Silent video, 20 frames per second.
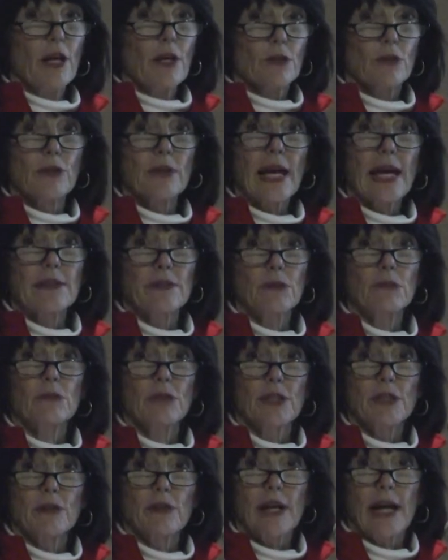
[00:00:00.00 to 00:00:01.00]
So that's what
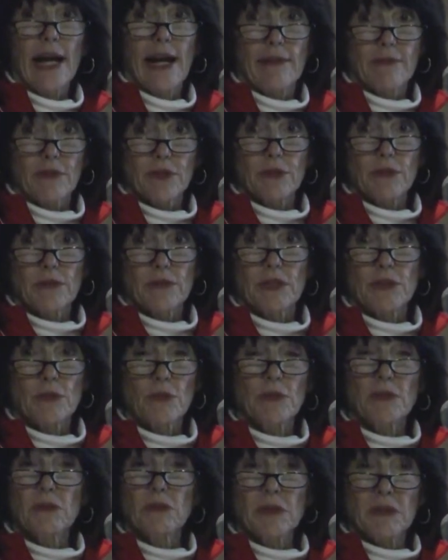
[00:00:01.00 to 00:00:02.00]
we are after because
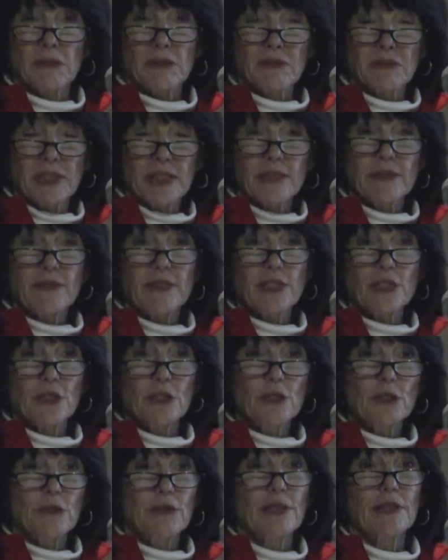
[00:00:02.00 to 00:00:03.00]
we, we, we
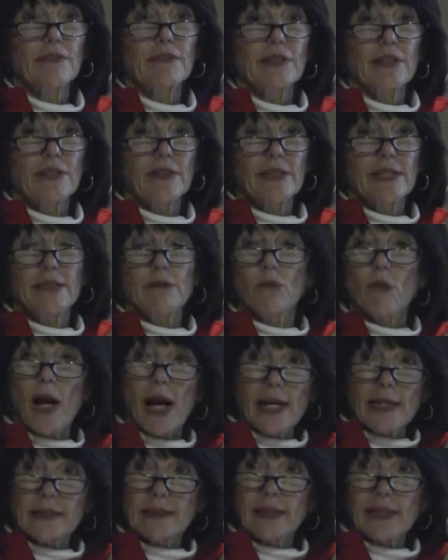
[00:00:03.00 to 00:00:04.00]
envision doing a very
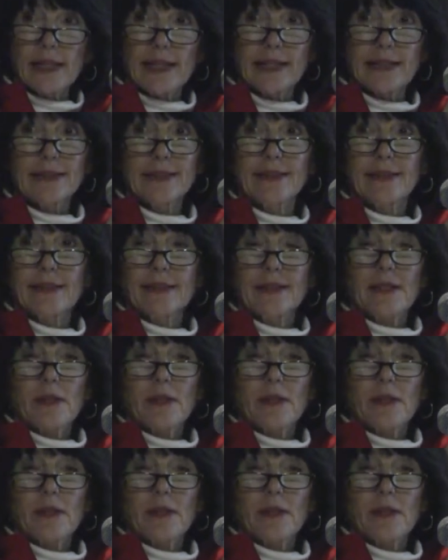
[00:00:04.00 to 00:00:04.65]
wine-like